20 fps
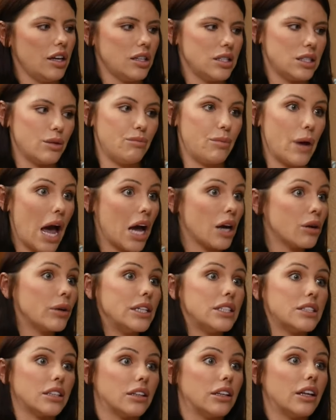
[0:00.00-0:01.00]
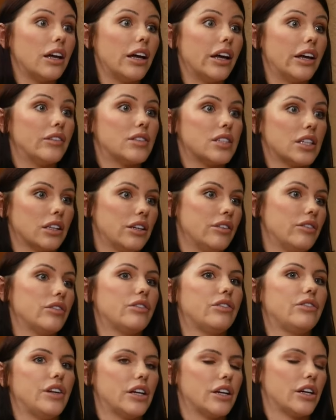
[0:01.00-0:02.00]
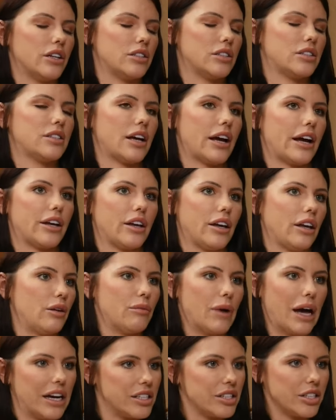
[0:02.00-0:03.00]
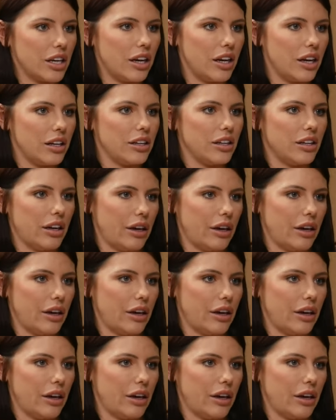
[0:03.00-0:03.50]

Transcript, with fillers: it's a bad way to live, to live in fears. I can't imagine it, you